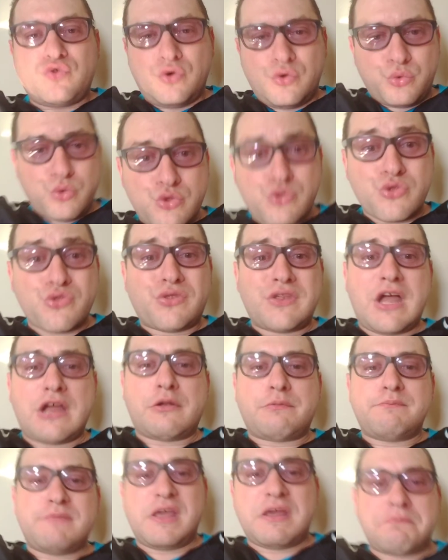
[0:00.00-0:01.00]
This is
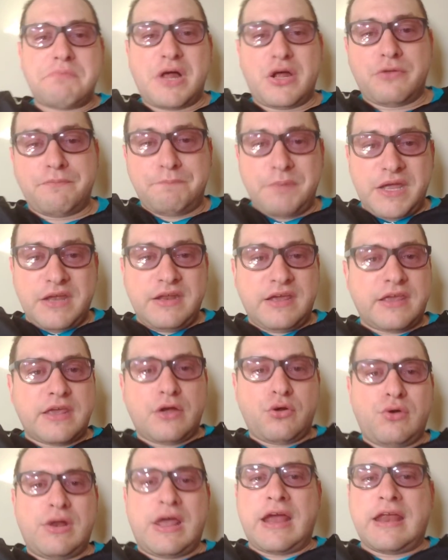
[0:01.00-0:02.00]
not me about being a
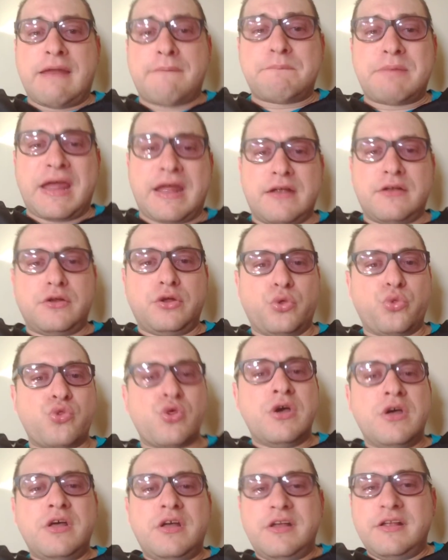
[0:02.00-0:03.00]
Carolina Panthers
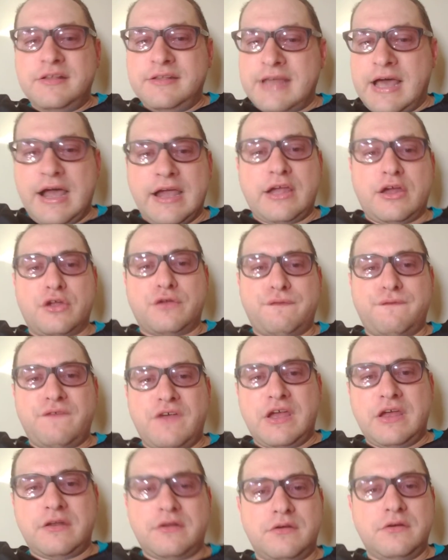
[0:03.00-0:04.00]
diehard
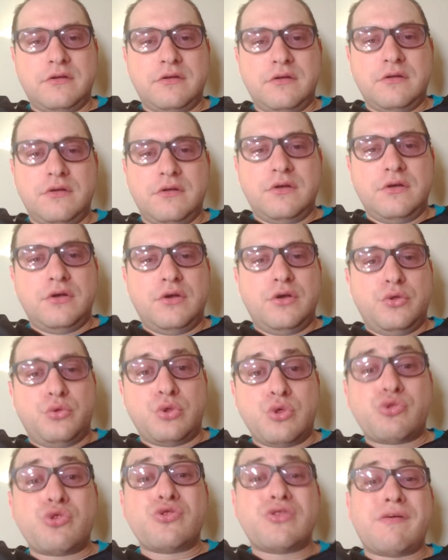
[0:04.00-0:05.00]
fan.
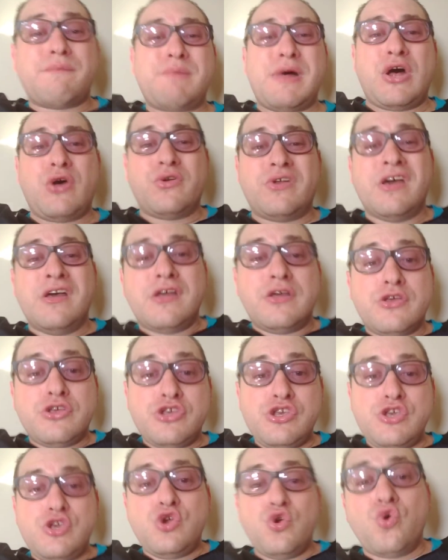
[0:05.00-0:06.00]
This is about
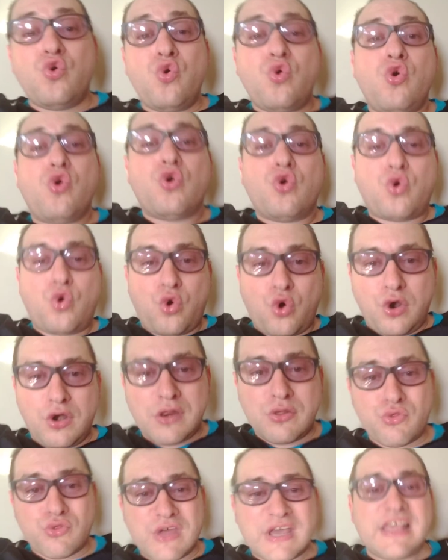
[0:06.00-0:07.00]
you
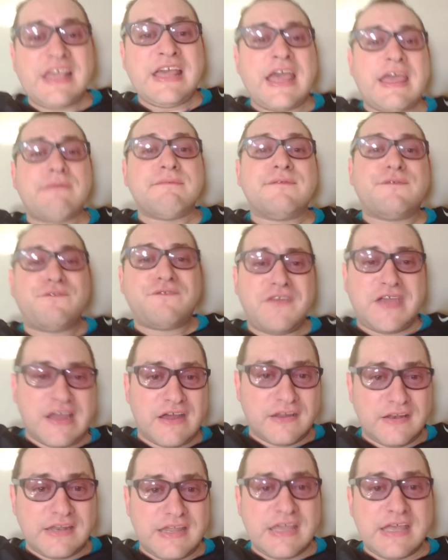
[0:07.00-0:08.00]
calling the game
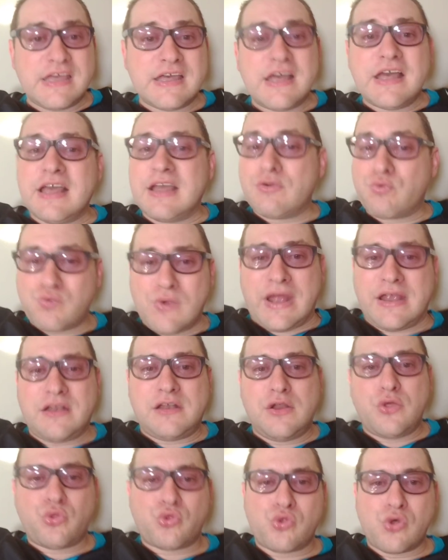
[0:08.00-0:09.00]
fairly,
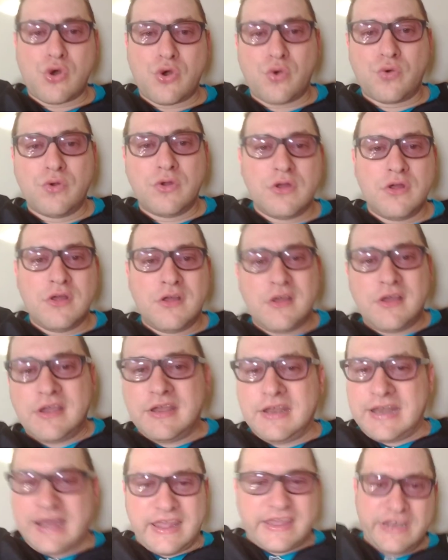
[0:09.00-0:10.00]
rightly so.
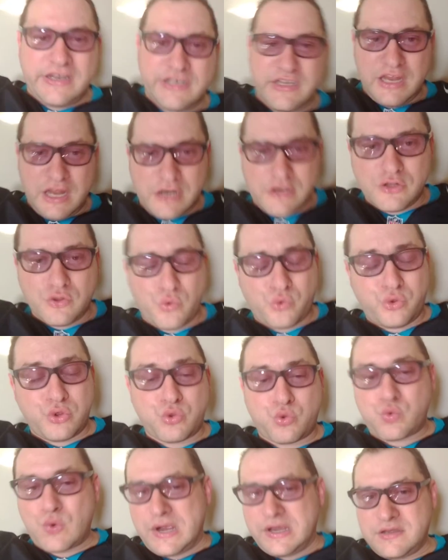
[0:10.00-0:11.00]
And I can tell you
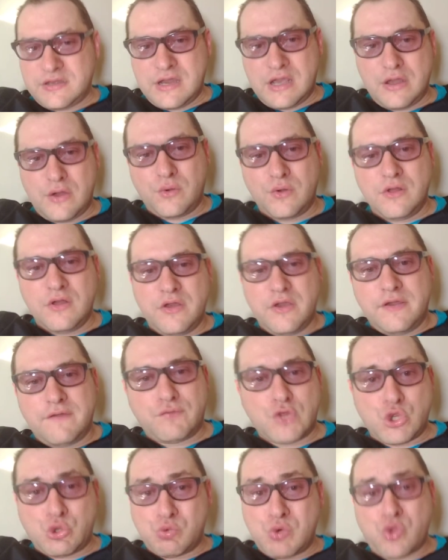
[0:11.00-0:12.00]
this right now.
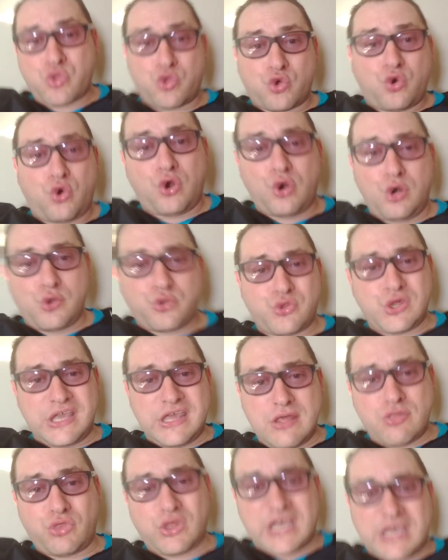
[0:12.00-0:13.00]
This was calls
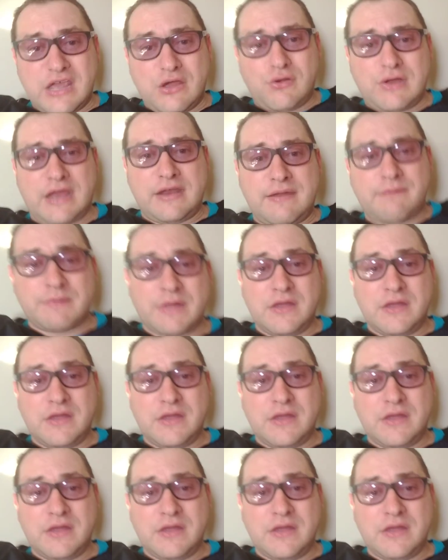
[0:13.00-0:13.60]
against the Carolina